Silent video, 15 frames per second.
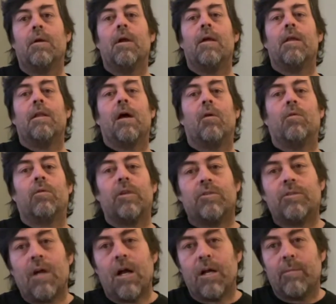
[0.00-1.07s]
Now let's
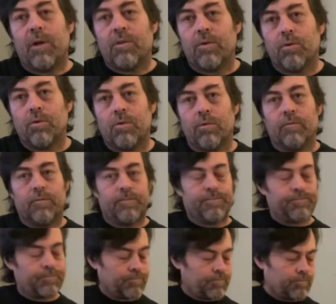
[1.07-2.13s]
talk about the groove.
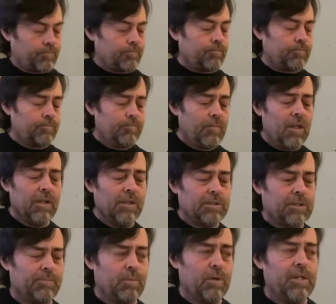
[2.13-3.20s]
It's a
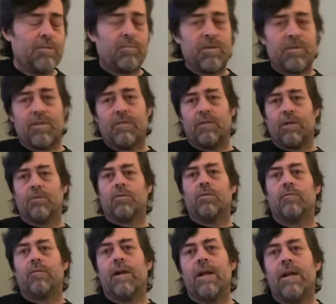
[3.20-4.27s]
pretty specific
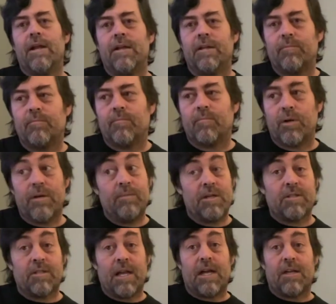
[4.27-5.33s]
groove, and it pretty much
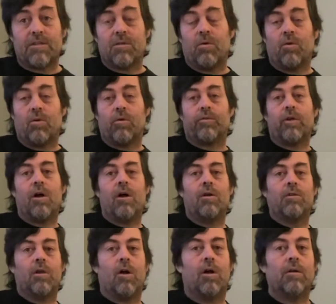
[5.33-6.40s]
lasts the whole song
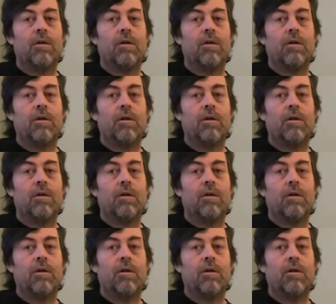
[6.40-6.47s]
long.